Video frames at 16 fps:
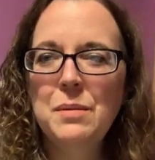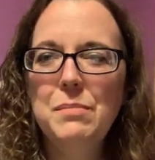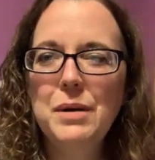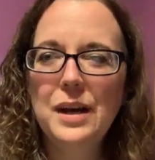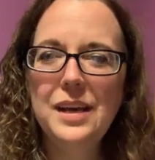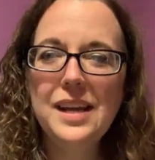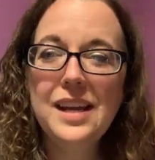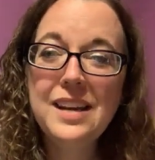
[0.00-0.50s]

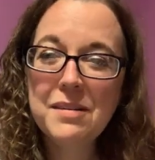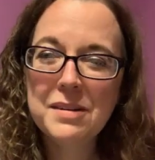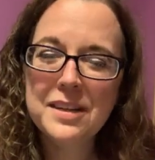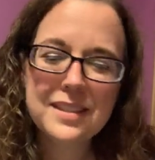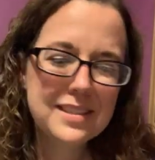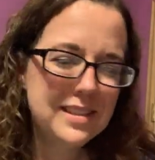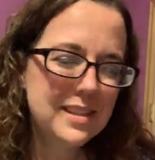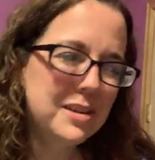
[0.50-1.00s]
But
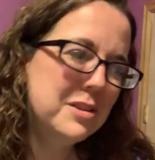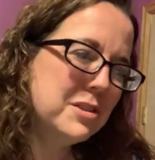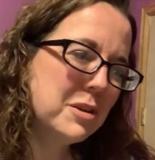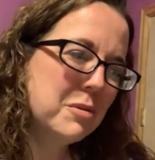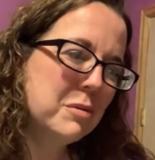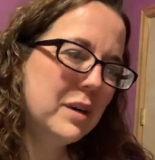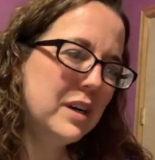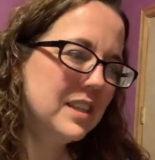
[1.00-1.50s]
anyways, those
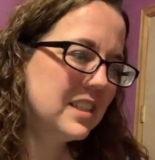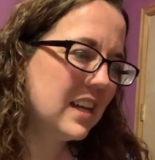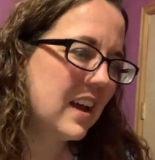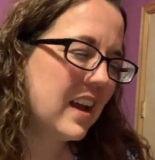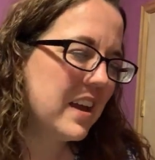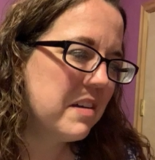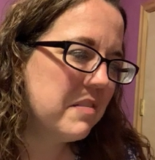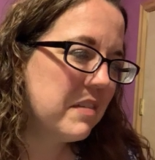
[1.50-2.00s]
are what
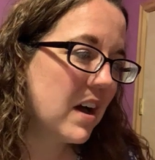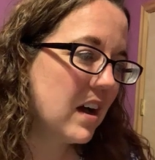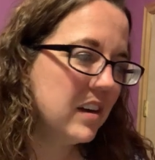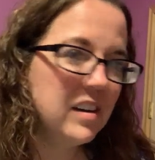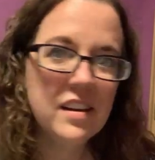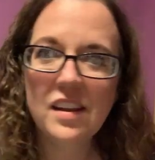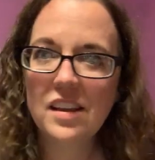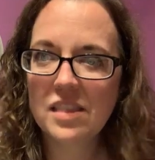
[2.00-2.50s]
I have
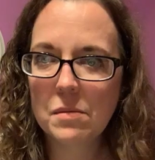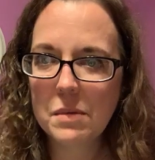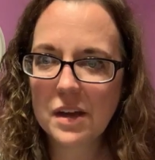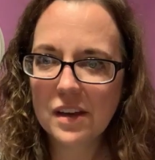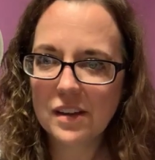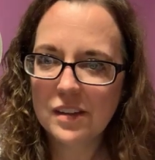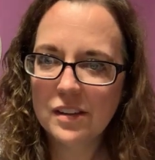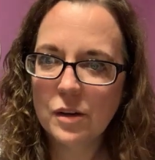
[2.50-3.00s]
gotten in the
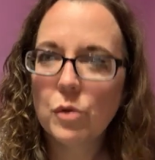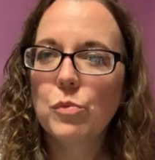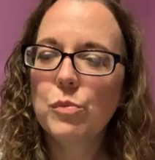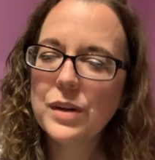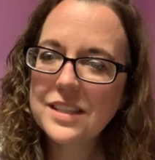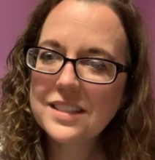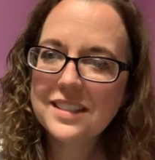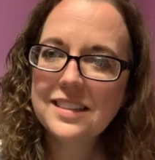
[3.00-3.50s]
mail
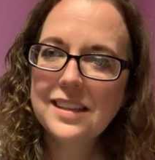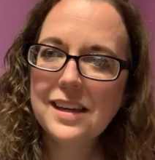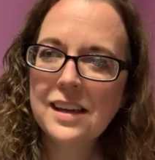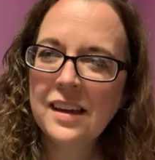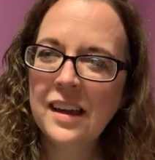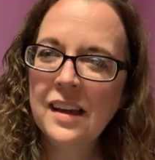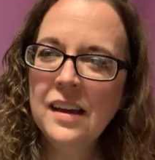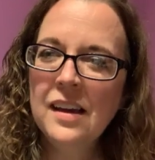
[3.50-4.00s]

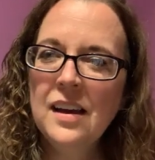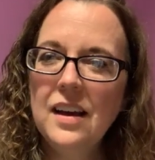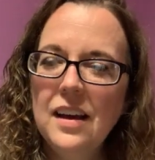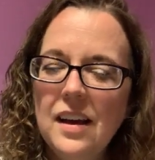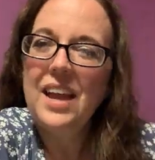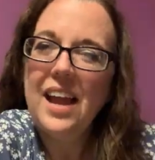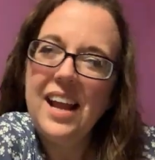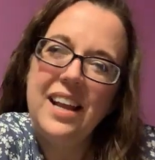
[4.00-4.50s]
recently.
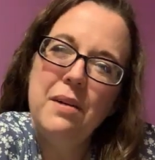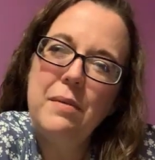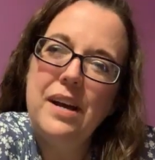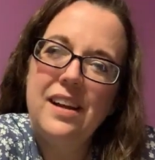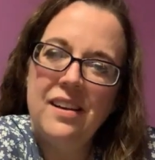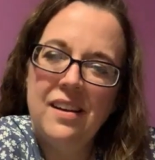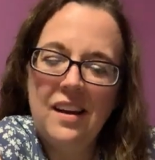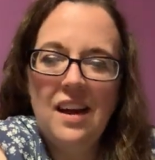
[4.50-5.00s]

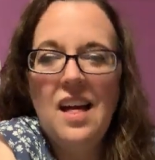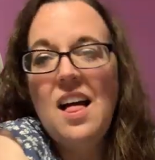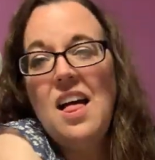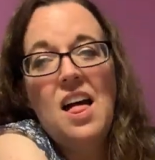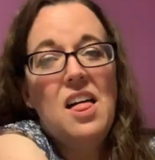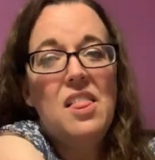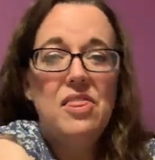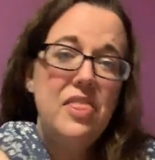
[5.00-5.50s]
Anyway,
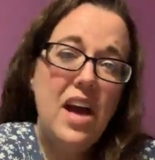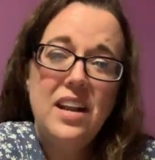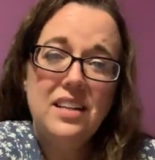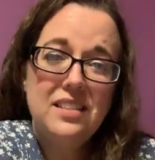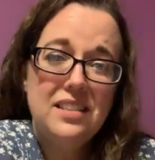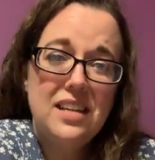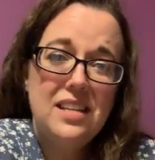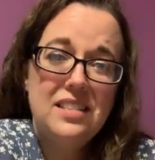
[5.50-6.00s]
that
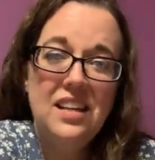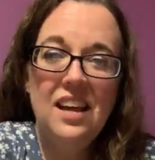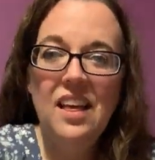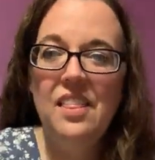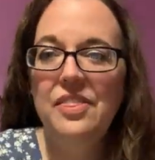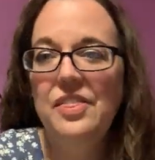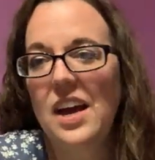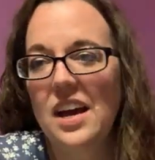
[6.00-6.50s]
is it.
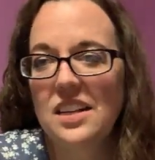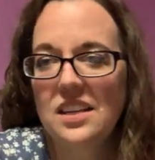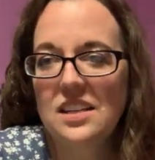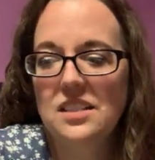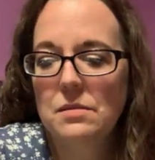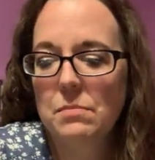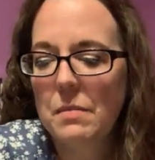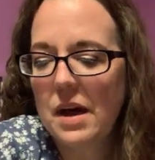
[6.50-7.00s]
That
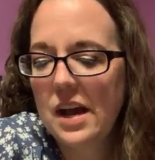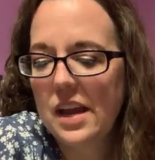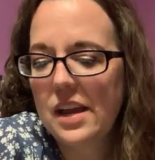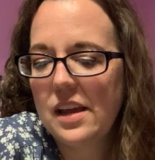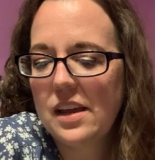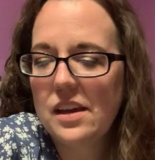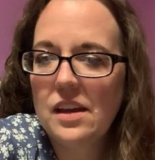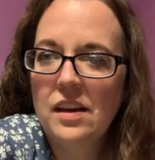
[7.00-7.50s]
is
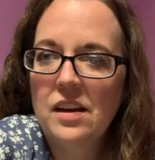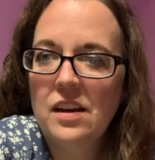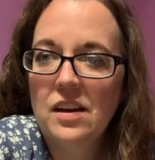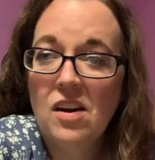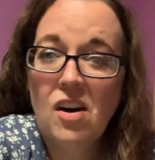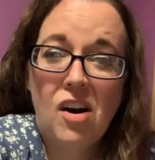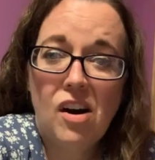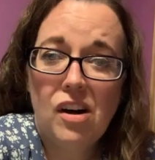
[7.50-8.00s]
my
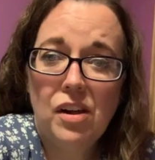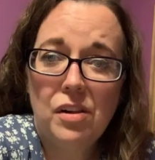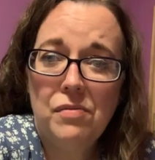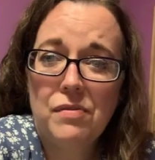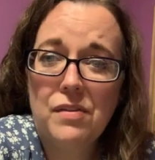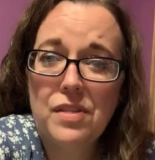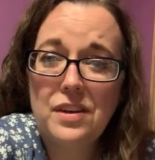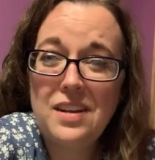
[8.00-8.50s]
haul
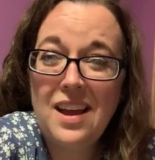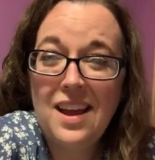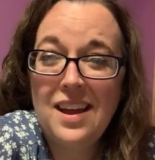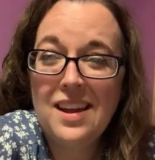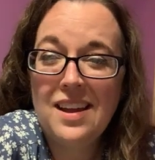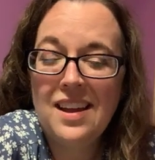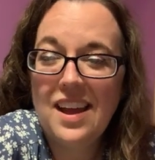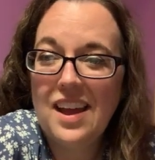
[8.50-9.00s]
for the
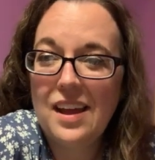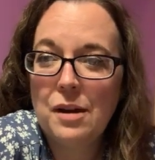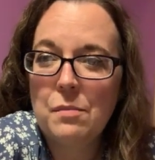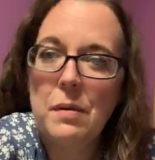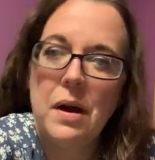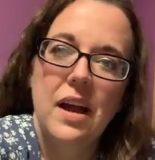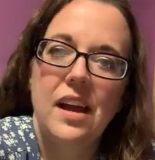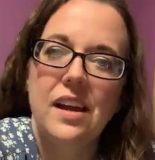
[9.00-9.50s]
day and
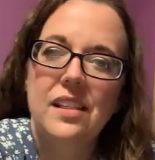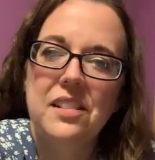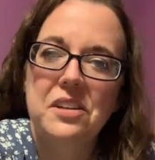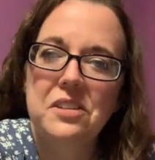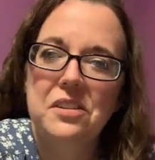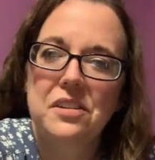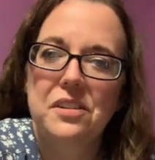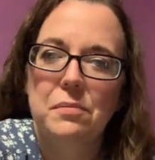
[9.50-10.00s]
my
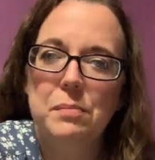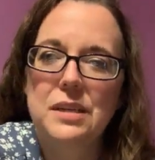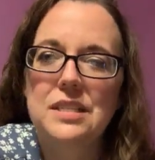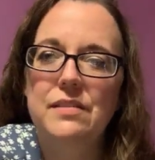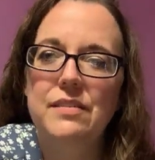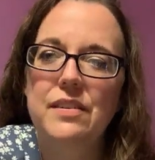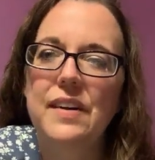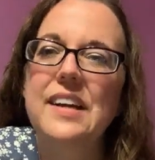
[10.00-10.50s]
little piece
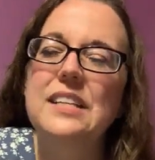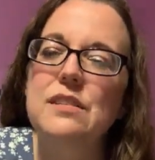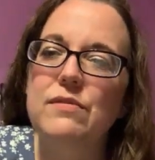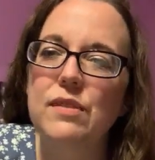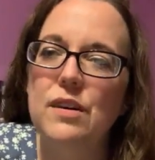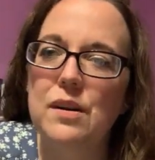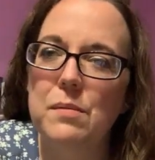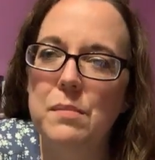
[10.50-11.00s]
of advice
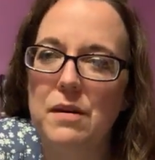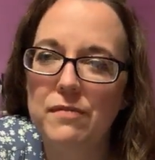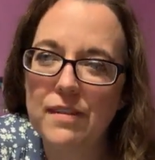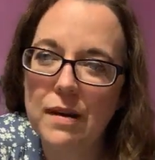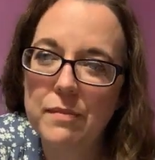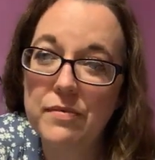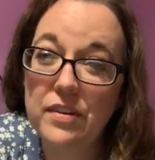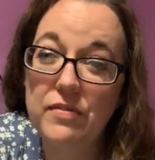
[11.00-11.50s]
from
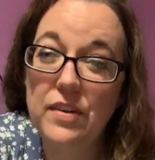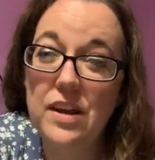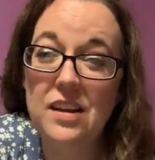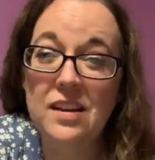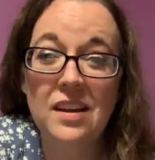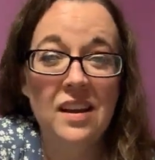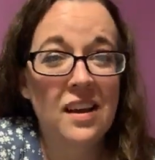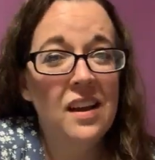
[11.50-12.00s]
Fab Fit
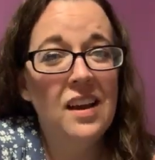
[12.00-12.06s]
Fun.